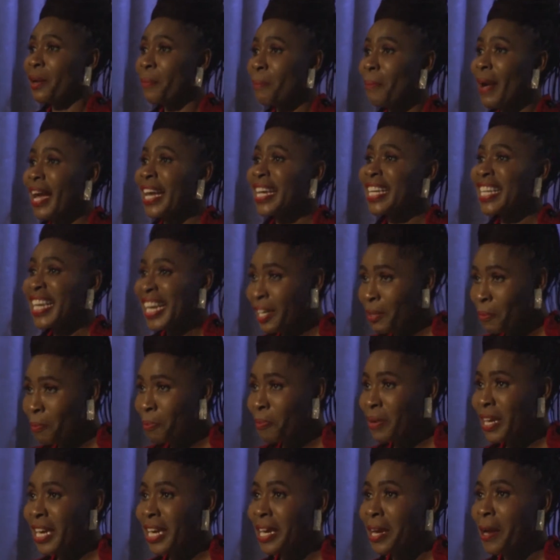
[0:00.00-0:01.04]
reminded
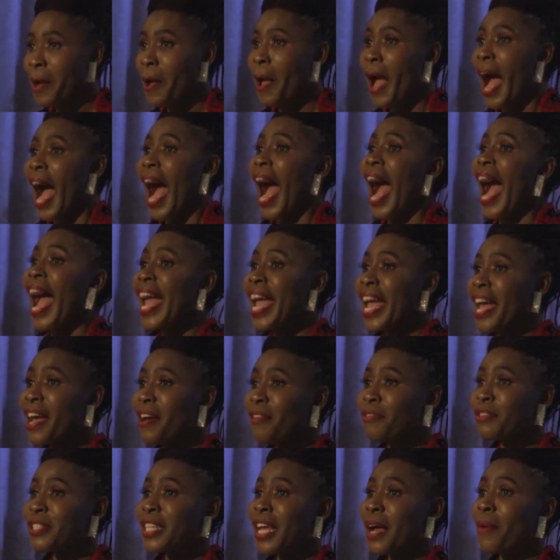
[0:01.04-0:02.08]
me I
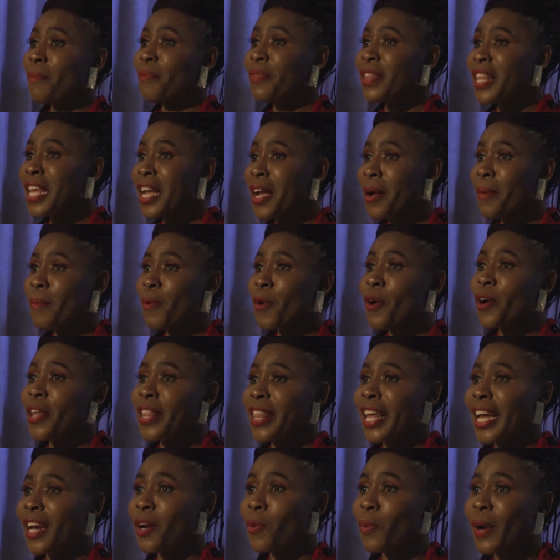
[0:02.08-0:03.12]
have something
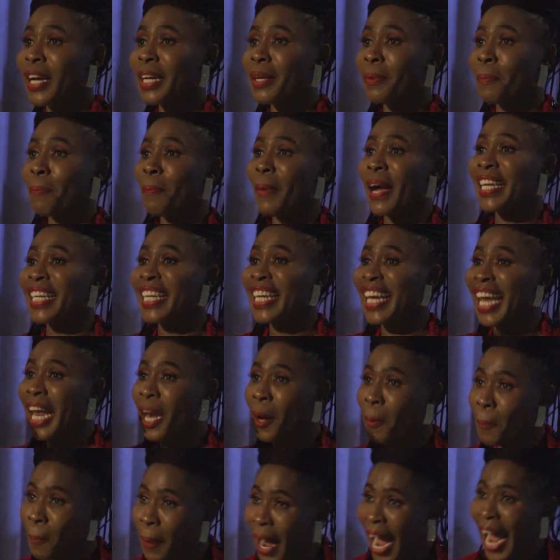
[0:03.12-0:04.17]
more than what money
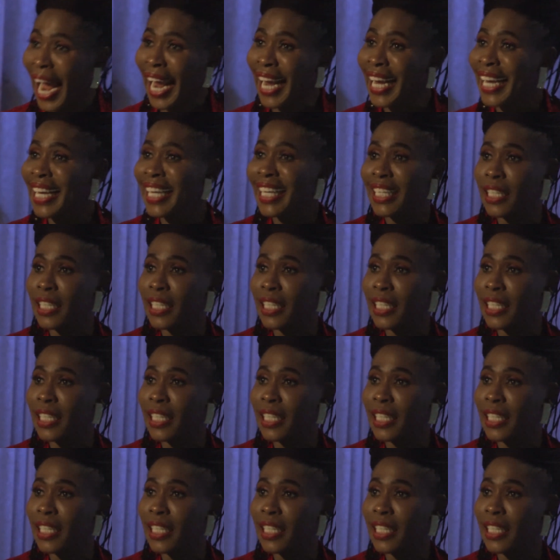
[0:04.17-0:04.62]
can buy.